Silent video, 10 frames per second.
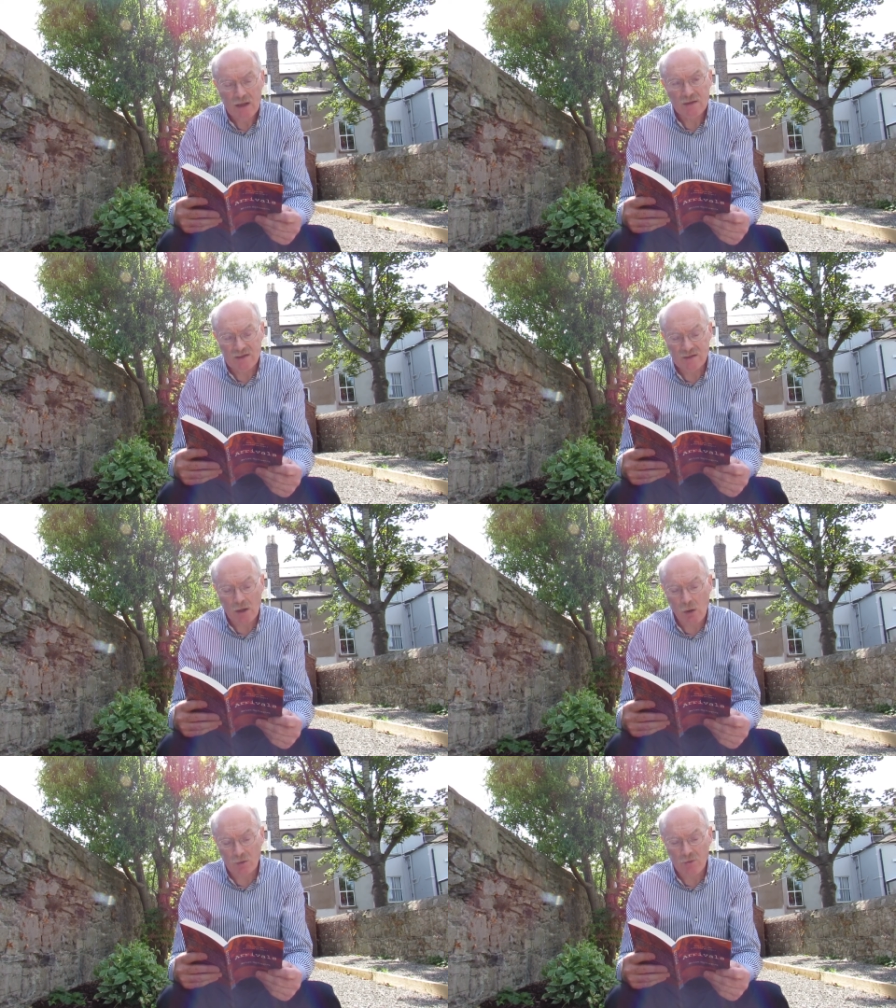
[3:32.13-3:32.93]
This is the
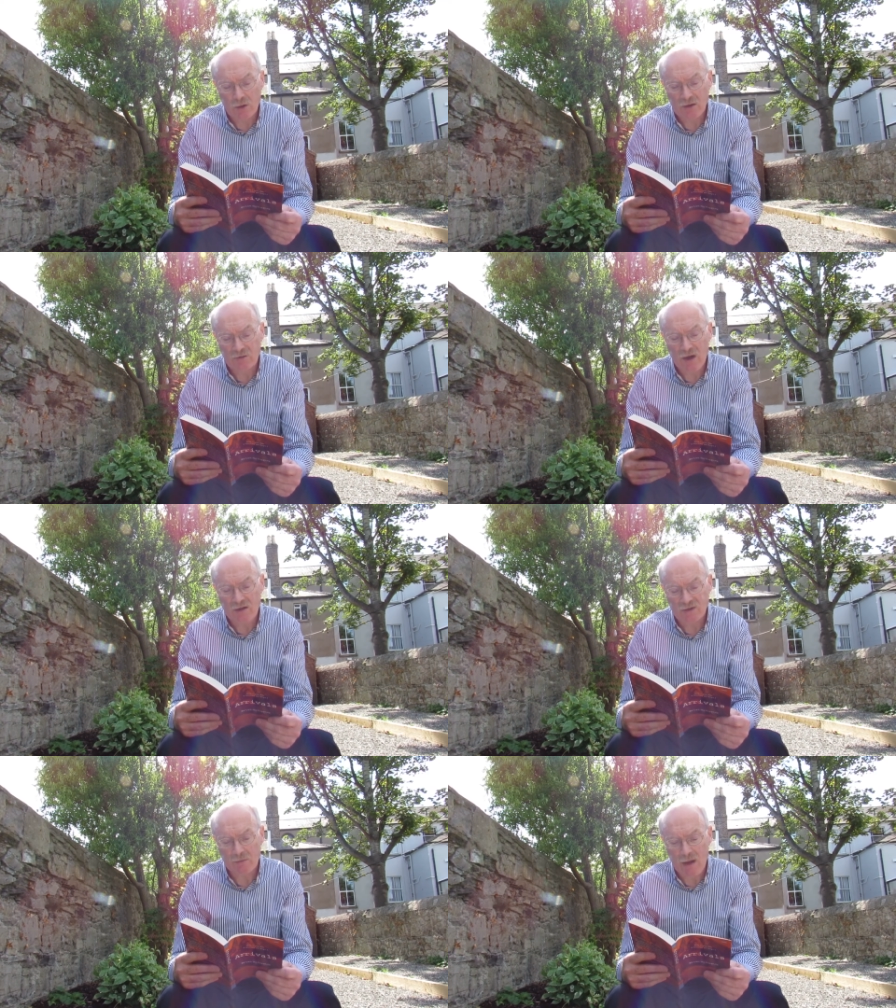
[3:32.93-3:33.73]
Colt
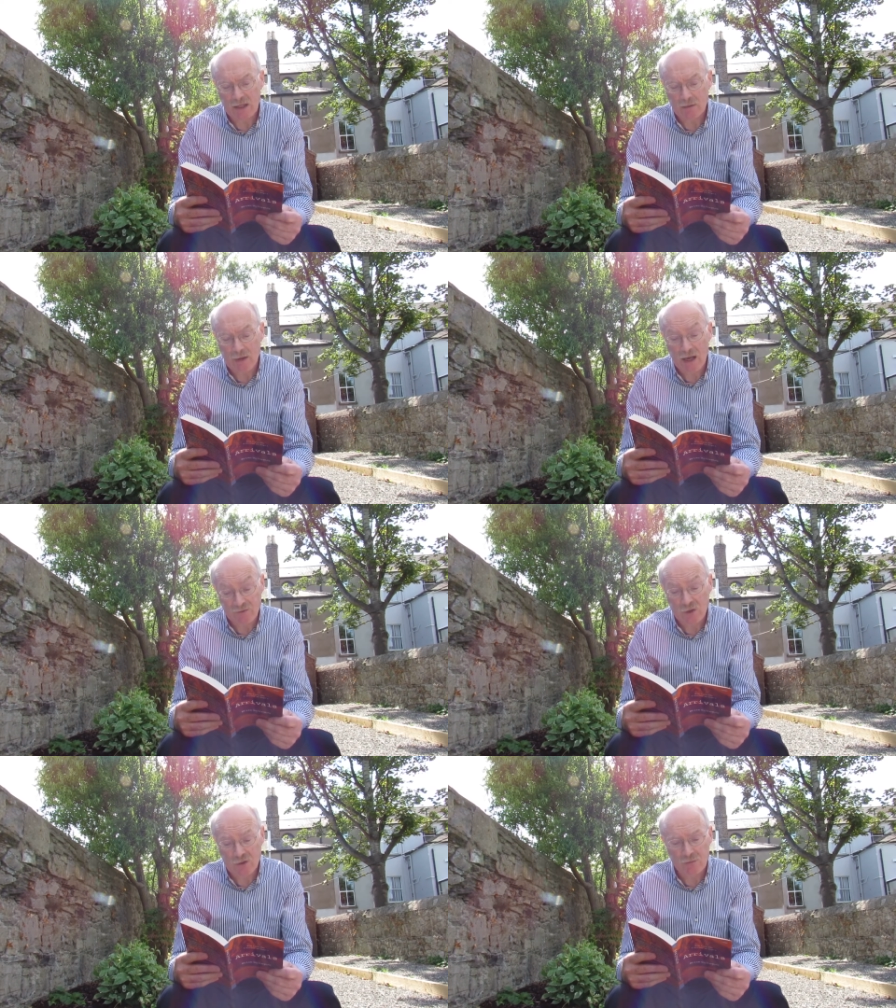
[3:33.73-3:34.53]
45, said Packham, and
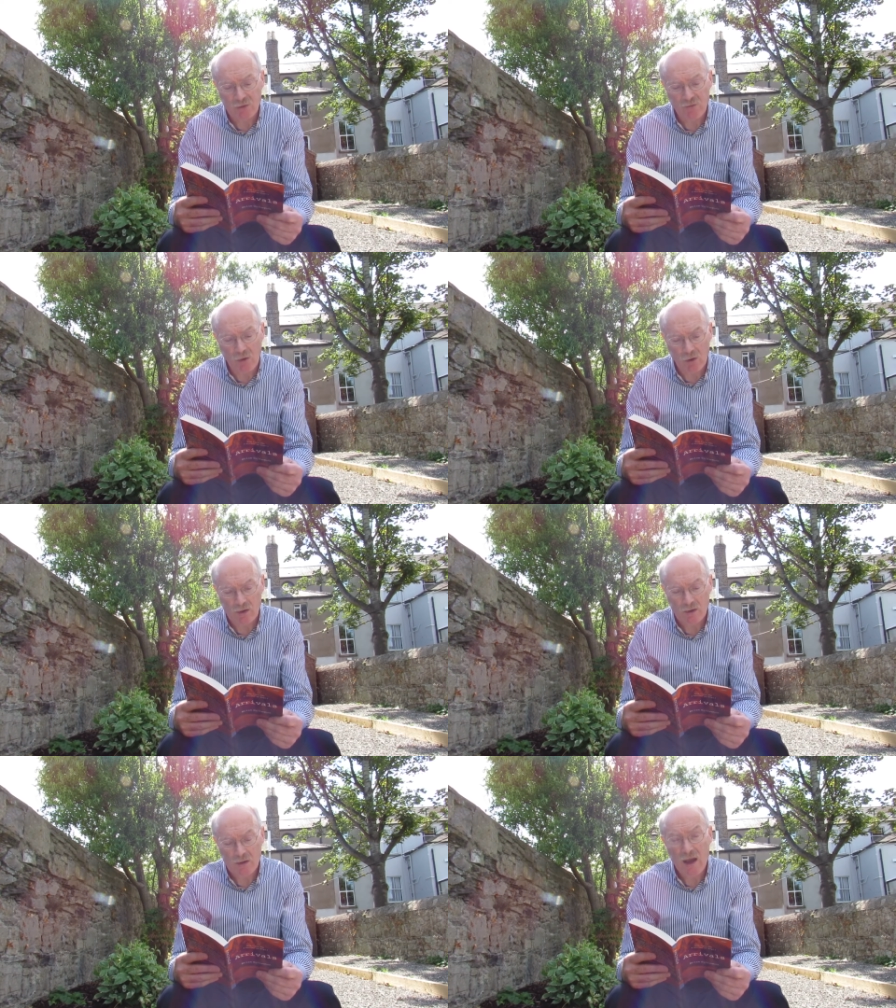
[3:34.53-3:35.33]
I've used it before.
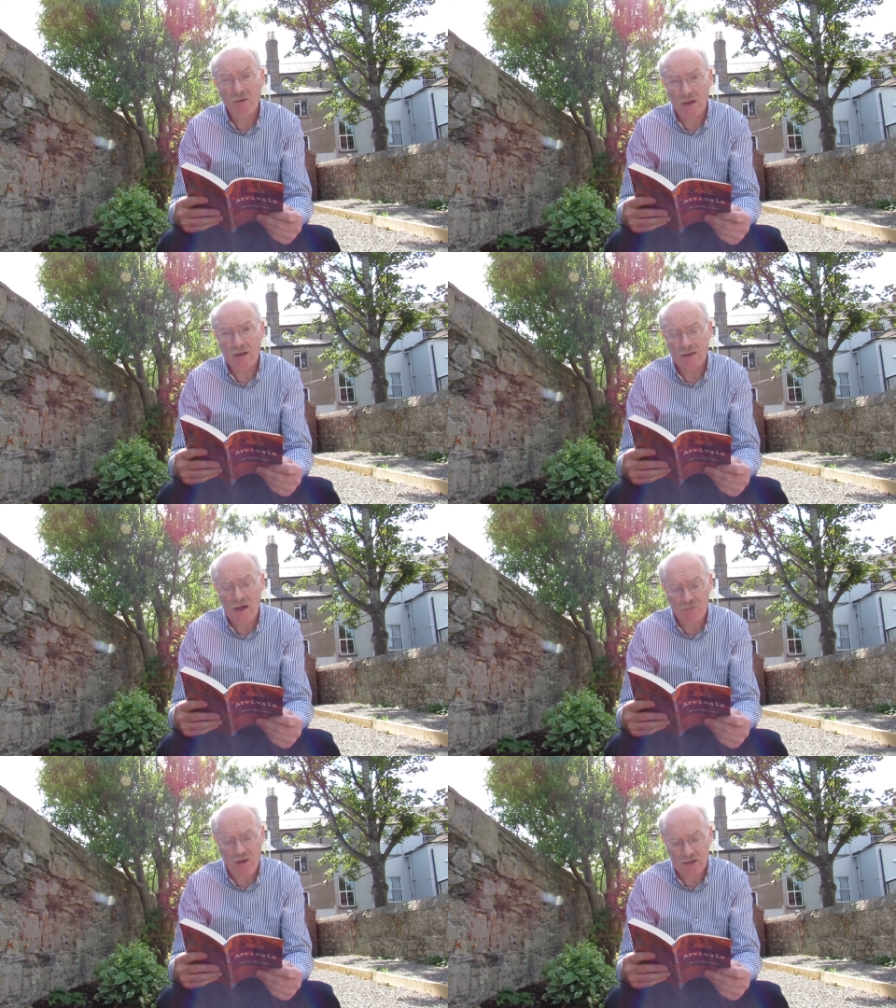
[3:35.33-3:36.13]
How do you like
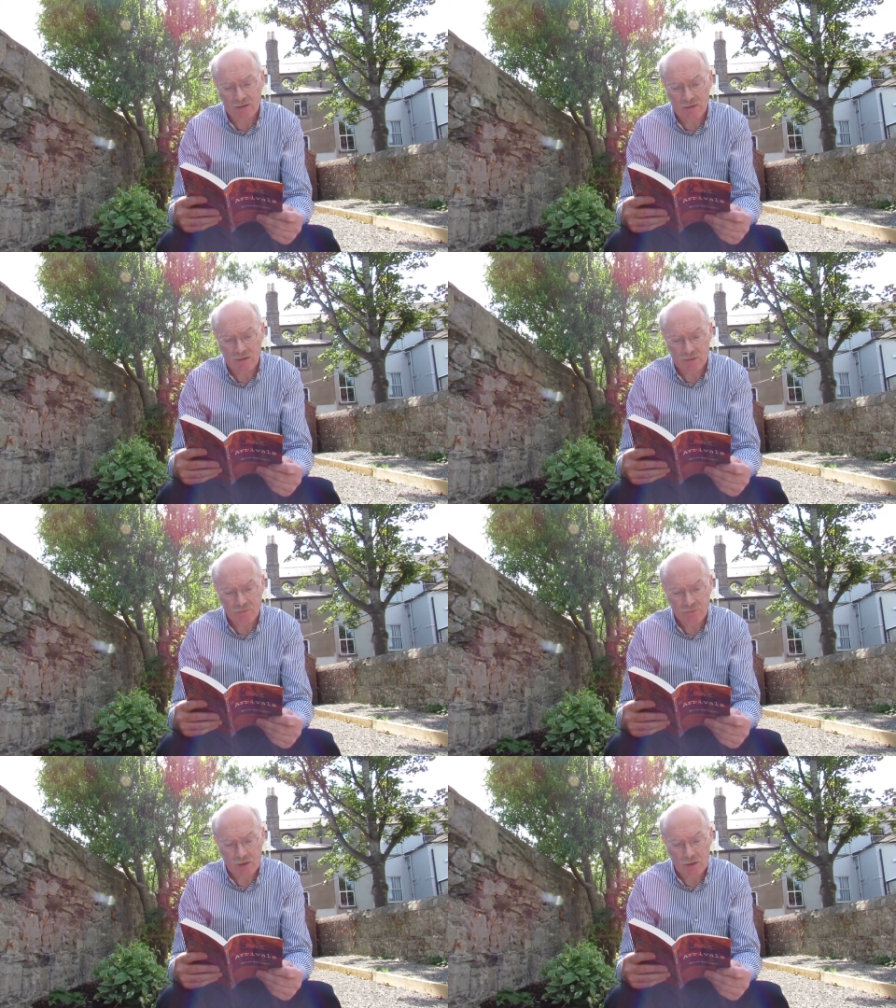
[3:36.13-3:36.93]
that fact?
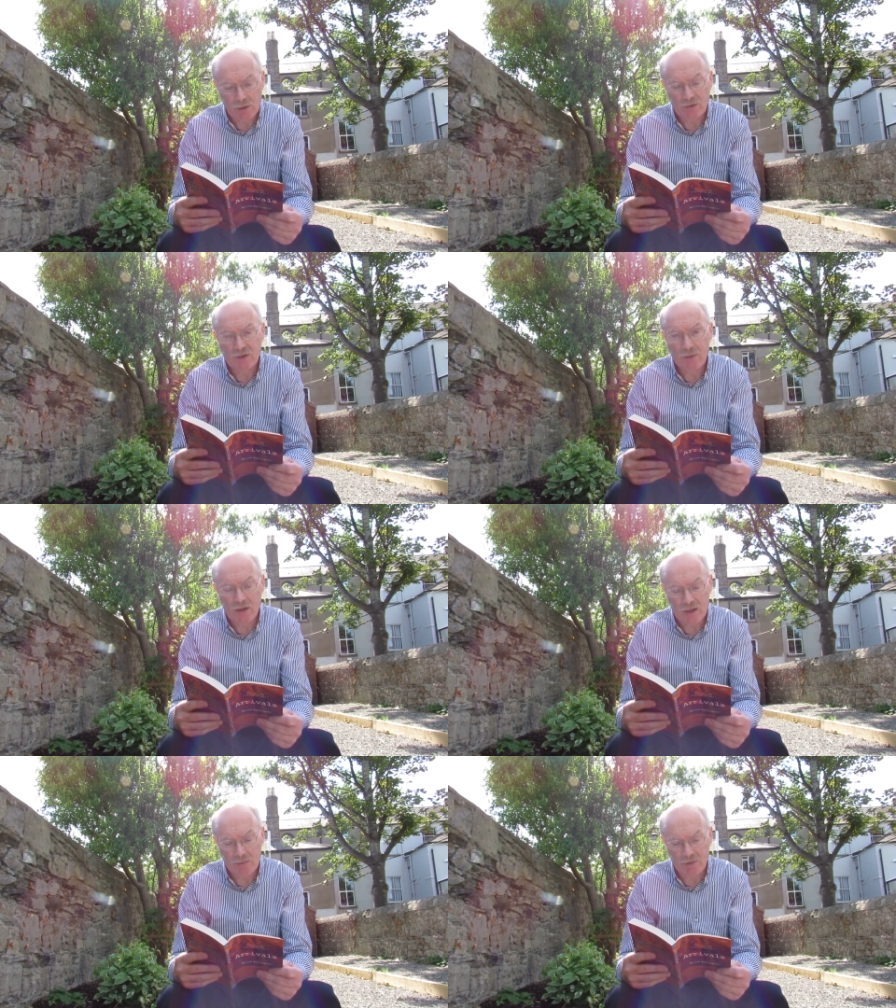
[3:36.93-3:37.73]
Lucy bit
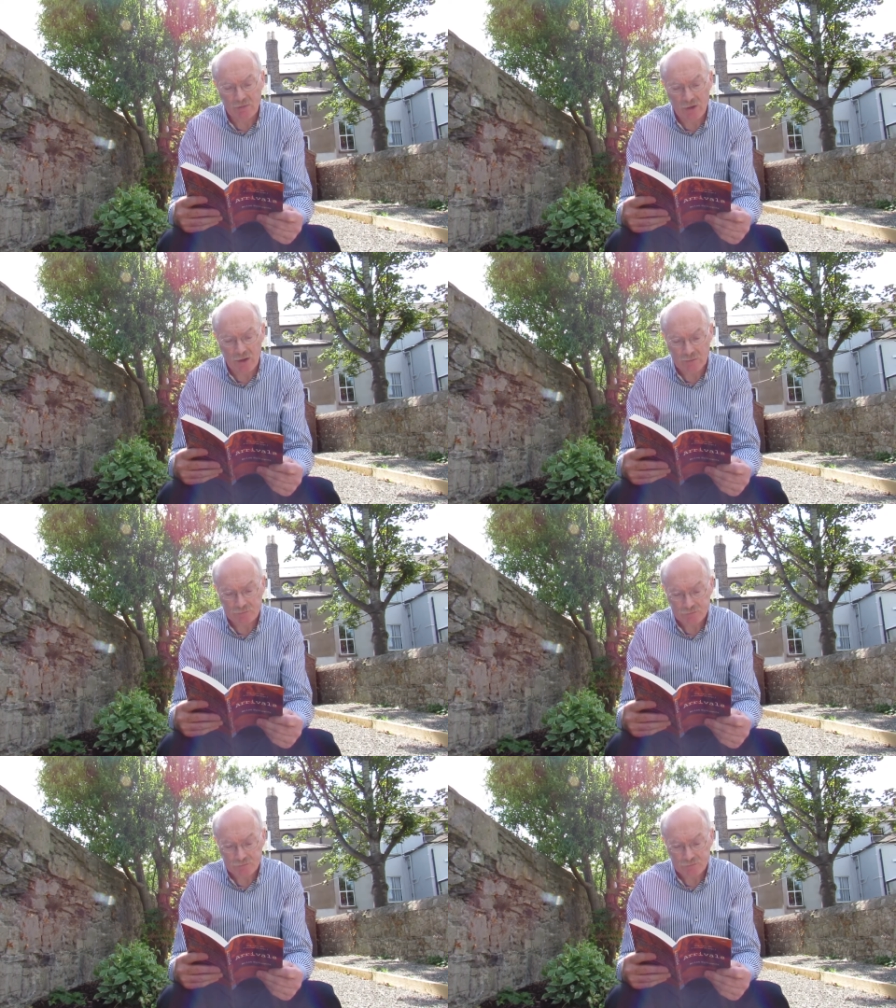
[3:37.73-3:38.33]
her lip in fear.